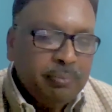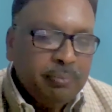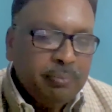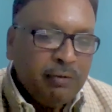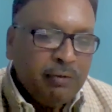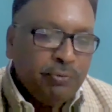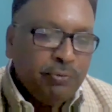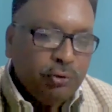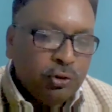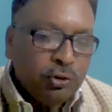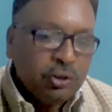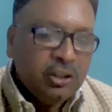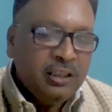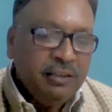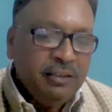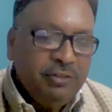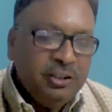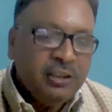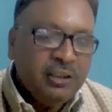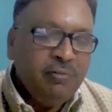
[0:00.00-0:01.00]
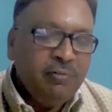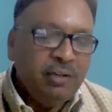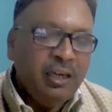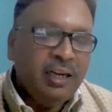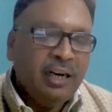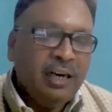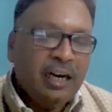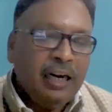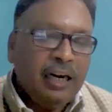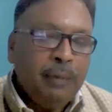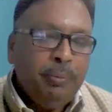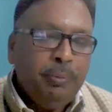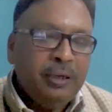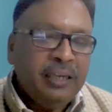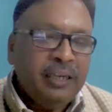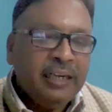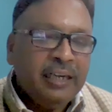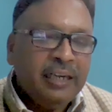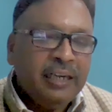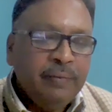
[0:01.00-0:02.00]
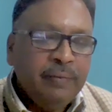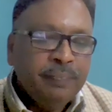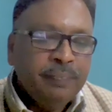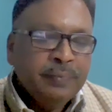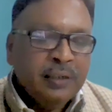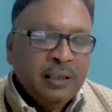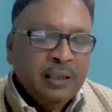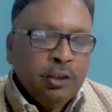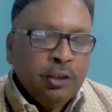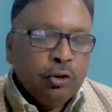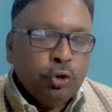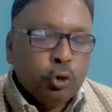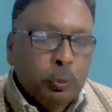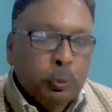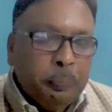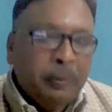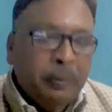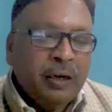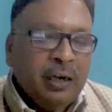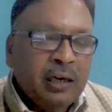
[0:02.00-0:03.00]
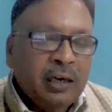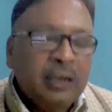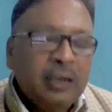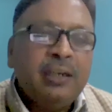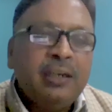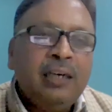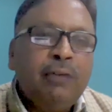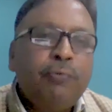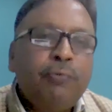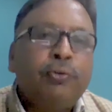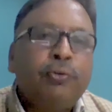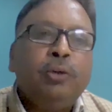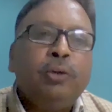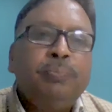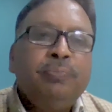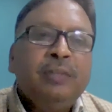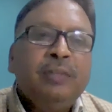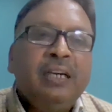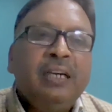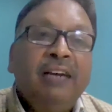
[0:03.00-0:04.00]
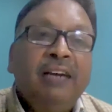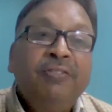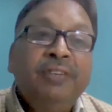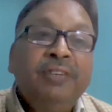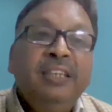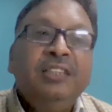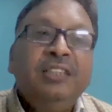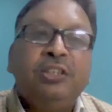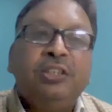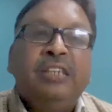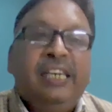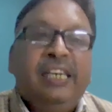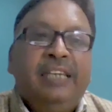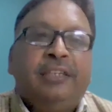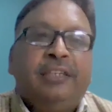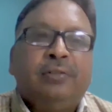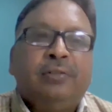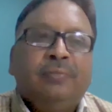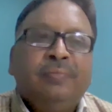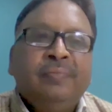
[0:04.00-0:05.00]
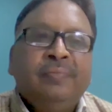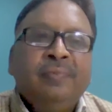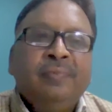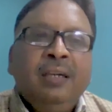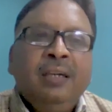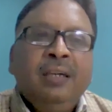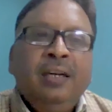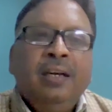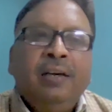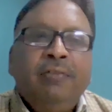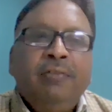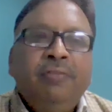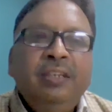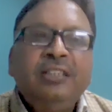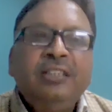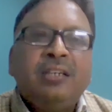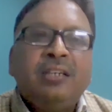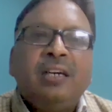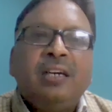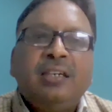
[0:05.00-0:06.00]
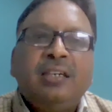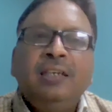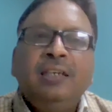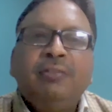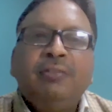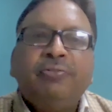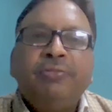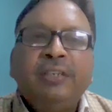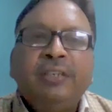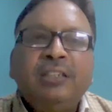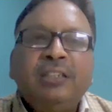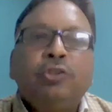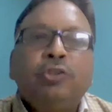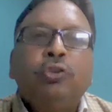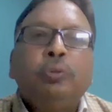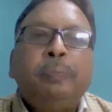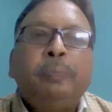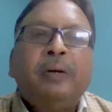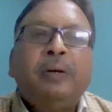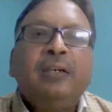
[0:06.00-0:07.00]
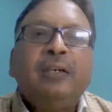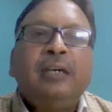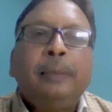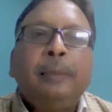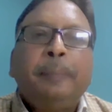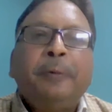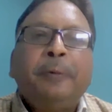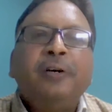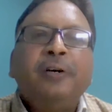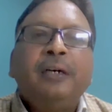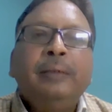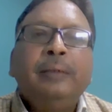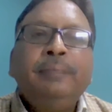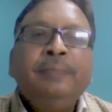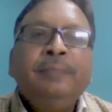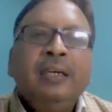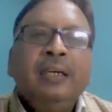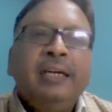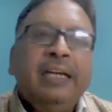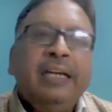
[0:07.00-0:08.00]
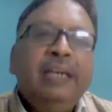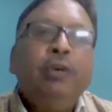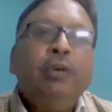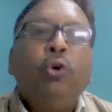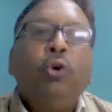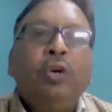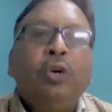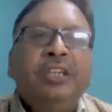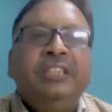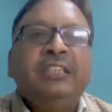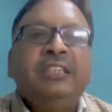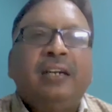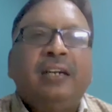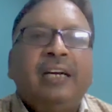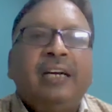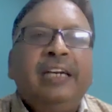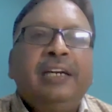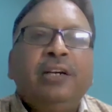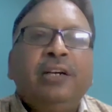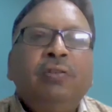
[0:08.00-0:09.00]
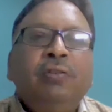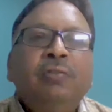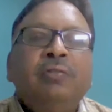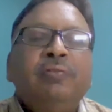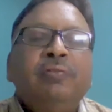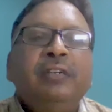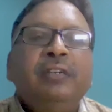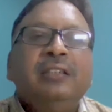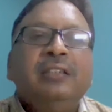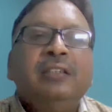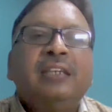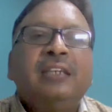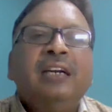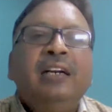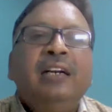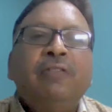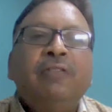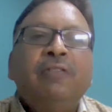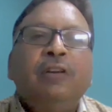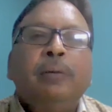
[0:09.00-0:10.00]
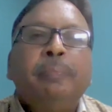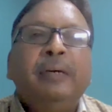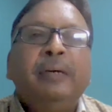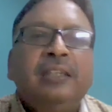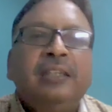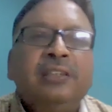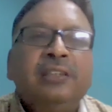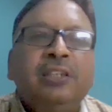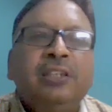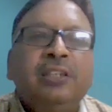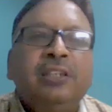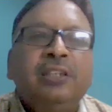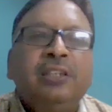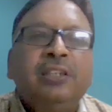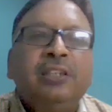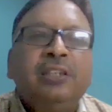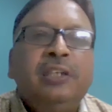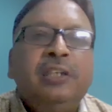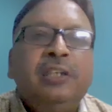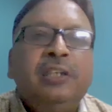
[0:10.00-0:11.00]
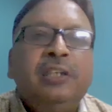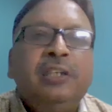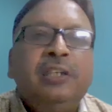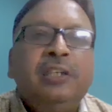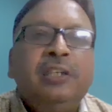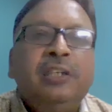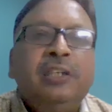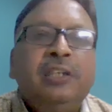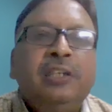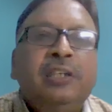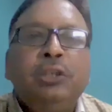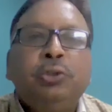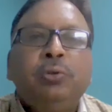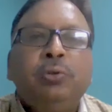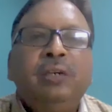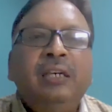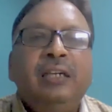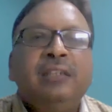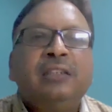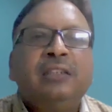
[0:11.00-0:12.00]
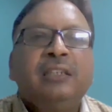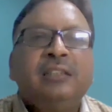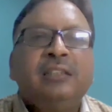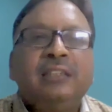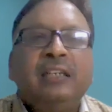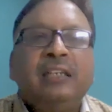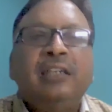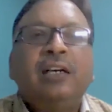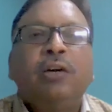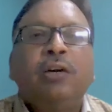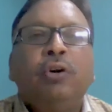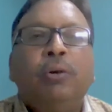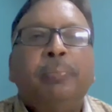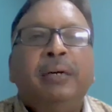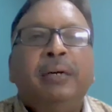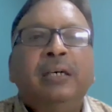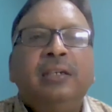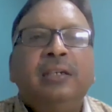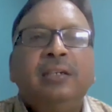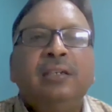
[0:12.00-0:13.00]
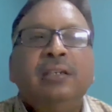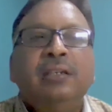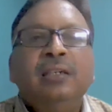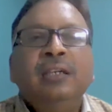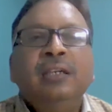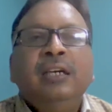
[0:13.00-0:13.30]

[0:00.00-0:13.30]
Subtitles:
my fourth division where I am taking Super 100 from every state. We started the first Super 100 program in Orissa right now, with the Skill Development Institute, SDI Bhubaneswar. It is a central government